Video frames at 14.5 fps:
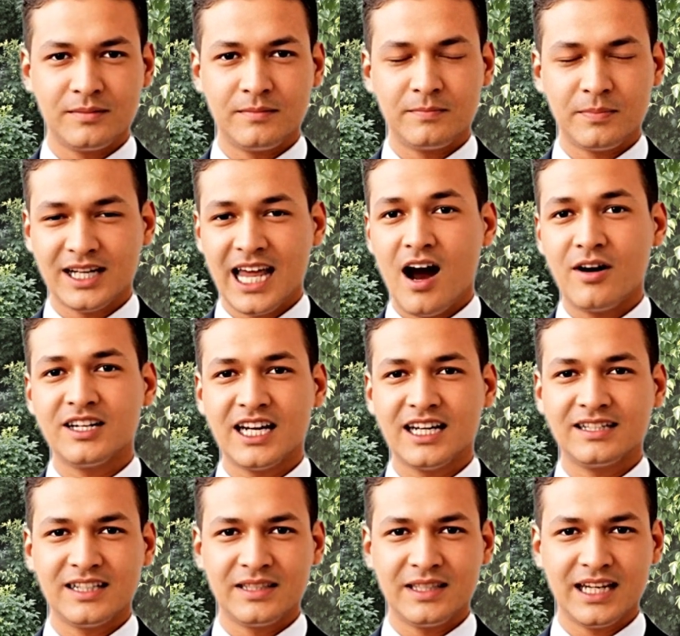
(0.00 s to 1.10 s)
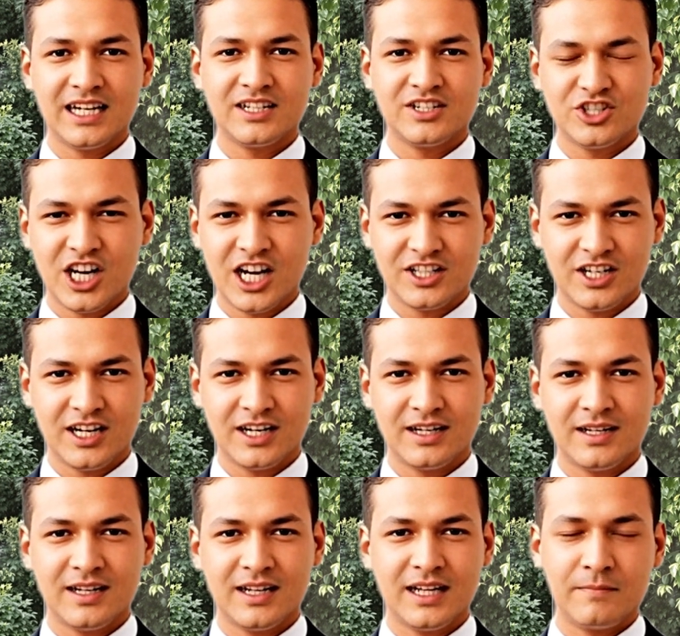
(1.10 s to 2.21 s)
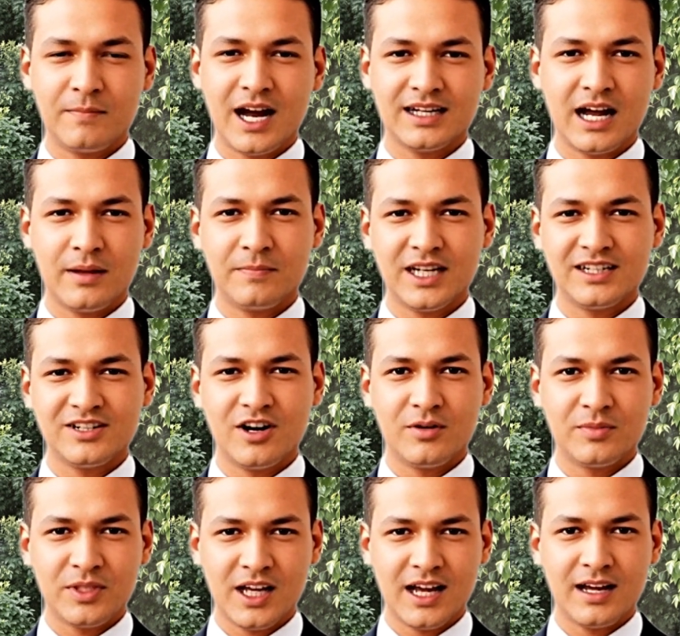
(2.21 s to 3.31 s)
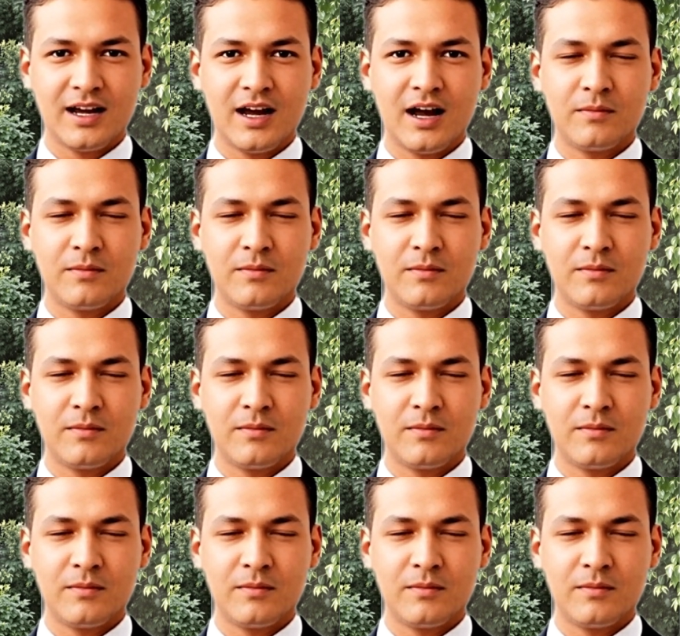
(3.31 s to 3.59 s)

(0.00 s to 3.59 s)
But nowadays the thinking's changing. It might not be its own thing,